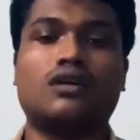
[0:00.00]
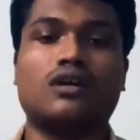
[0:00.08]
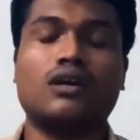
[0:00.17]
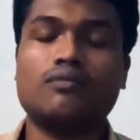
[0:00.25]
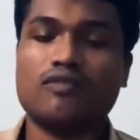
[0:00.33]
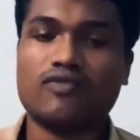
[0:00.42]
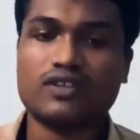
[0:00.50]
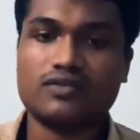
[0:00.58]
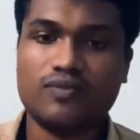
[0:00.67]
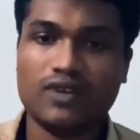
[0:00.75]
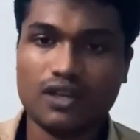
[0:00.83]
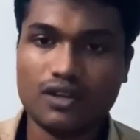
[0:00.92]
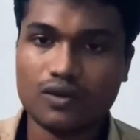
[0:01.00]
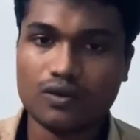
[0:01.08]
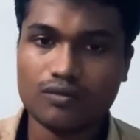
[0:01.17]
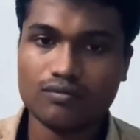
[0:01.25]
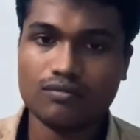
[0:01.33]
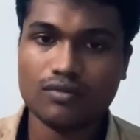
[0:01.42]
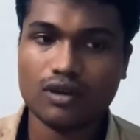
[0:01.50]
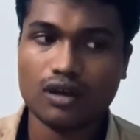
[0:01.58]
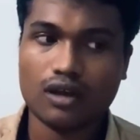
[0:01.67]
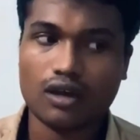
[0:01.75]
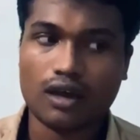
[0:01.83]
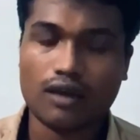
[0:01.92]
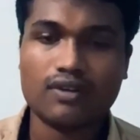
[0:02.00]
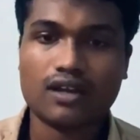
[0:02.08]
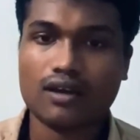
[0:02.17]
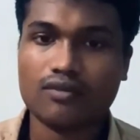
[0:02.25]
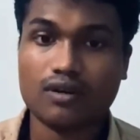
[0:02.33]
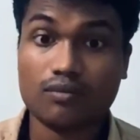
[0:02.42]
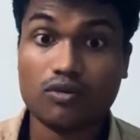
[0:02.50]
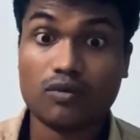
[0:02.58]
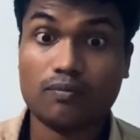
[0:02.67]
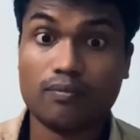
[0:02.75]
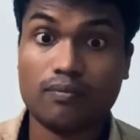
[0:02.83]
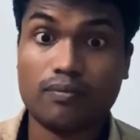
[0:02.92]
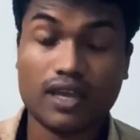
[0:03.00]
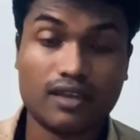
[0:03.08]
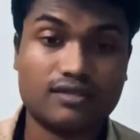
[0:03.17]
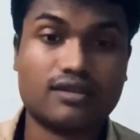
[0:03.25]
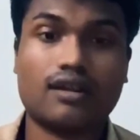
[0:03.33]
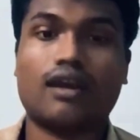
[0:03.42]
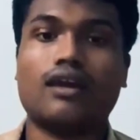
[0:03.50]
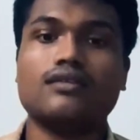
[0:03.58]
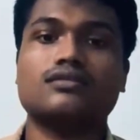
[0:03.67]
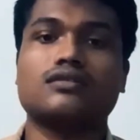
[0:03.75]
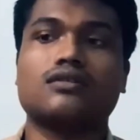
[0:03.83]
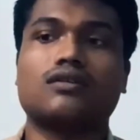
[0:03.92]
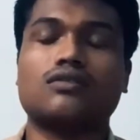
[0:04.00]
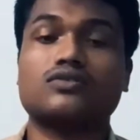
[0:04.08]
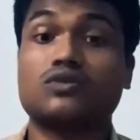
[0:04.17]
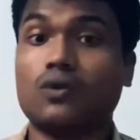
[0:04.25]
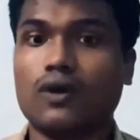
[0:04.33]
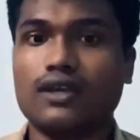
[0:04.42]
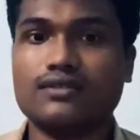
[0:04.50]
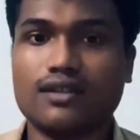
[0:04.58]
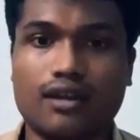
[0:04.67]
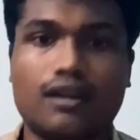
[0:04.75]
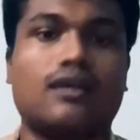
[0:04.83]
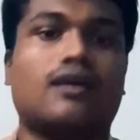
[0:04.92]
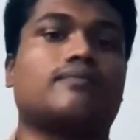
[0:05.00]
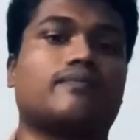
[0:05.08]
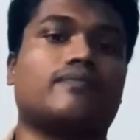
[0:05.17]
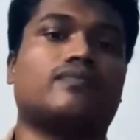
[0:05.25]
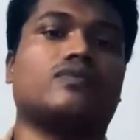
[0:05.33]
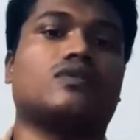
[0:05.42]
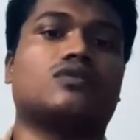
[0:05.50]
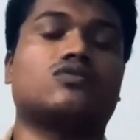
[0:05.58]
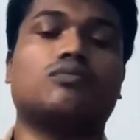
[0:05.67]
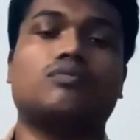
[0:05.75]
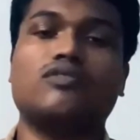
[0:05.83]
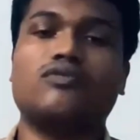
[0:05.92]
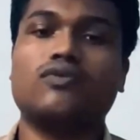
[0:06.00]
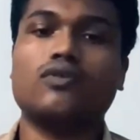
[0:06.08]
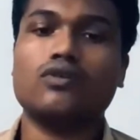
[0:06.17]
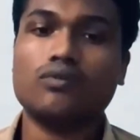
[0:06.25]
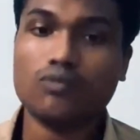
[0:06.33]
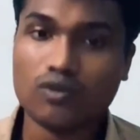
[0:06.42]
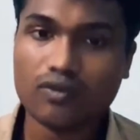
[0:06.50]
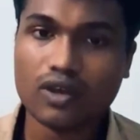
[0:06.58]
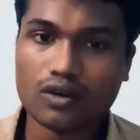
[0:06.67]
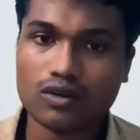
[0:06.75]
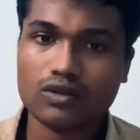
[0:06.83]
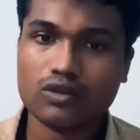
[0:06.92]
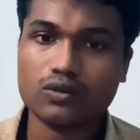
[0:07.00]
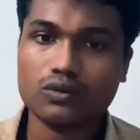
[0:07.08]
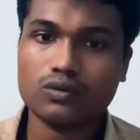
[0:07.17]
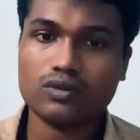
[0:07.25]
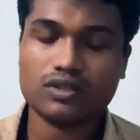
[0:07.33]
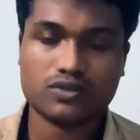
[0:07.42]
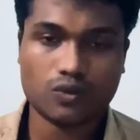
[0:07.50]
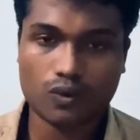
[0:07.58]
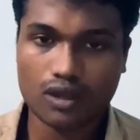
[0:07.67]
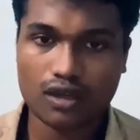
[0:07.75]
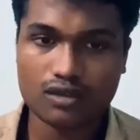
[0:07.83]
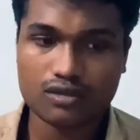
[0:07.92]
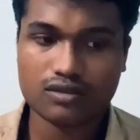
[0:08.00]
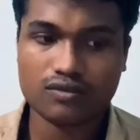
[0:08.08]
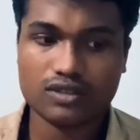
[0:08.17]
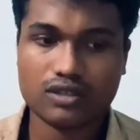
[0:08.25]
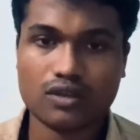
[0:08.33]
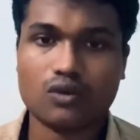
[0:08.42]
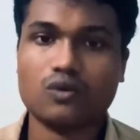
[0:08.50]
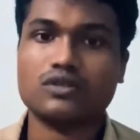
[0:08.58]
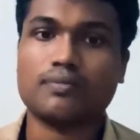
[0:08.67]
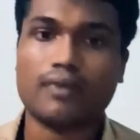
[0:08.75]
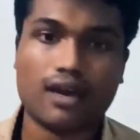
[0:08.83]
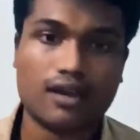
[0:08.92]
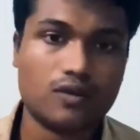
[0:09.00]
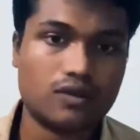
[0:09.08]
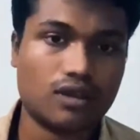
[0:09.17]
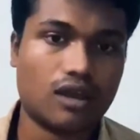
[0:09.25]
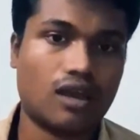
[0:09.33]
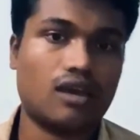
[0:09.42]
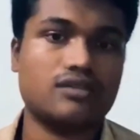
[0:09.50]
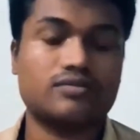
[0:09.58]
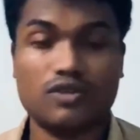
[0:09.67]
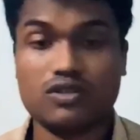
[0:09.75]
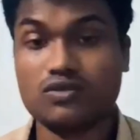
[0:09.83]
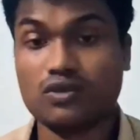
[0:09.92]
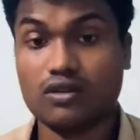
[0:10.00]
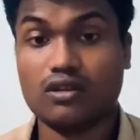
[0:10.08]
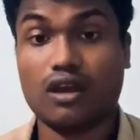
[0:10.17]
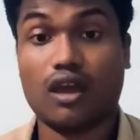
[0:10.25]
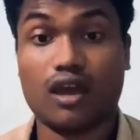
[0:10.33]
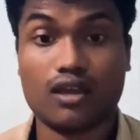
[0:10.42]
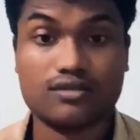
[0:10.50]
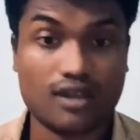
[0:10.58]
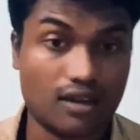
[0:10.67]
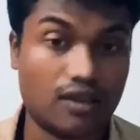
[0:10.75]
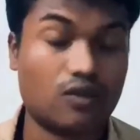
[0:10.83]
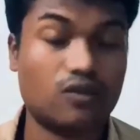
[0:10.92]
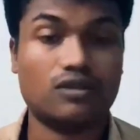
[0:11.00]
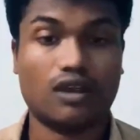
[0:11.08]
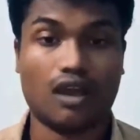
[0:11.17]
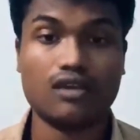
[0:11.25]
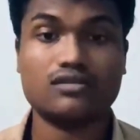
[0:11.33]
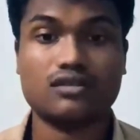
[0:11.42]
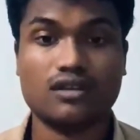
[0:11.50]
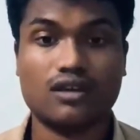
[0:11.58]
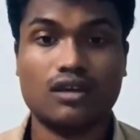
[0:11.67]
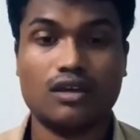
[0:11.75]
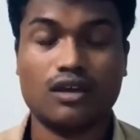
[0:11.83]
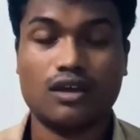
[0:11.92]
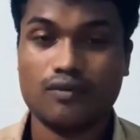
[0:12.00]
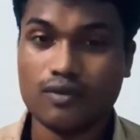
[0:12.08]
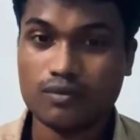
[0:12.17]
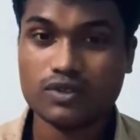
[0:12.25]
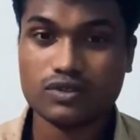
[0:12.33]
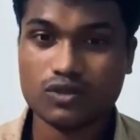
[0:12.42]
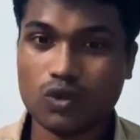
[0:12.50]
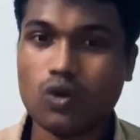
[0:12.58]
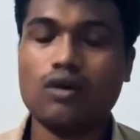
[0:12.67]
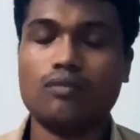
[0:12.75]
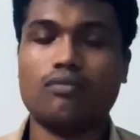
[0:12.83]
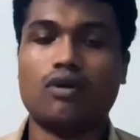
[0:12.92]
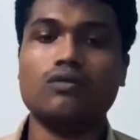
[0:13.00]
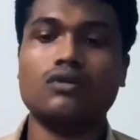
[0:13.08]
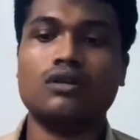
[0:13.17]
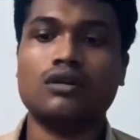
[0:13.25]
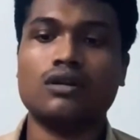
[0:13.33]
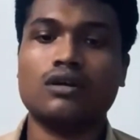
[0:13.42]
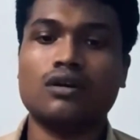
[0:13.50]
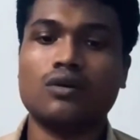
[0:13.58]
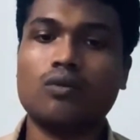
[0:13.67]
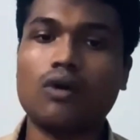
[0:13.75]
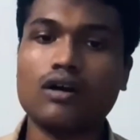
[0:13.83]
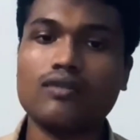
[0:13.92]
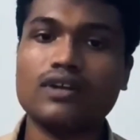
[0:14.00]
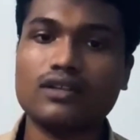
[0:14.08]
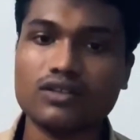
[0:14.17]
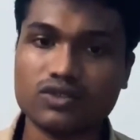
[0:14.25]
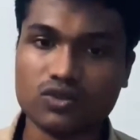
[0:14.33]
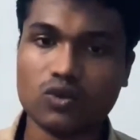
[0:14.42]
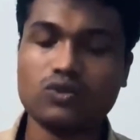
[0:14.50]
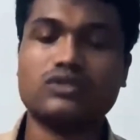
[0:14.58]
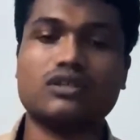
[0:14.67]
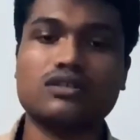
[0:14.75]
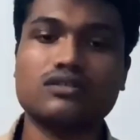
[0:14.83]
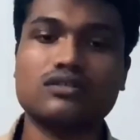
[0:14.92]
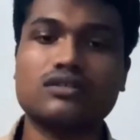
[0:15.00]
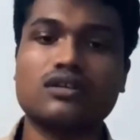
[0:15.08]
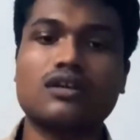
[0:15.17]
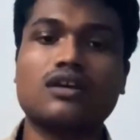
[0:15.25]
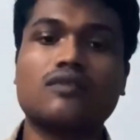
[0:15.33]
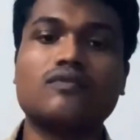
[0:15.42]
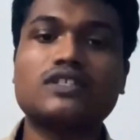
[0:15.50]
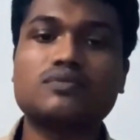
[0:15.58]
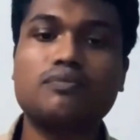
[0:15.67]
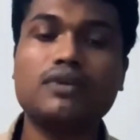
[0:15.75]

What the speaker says: In my first video, I will cover about prehistoric age or Stone Age in India. So before moving on to the Stone Age, which includes Paleolithic Age, Mesolithic Age and Neolithic Age, we must know about what were the sources which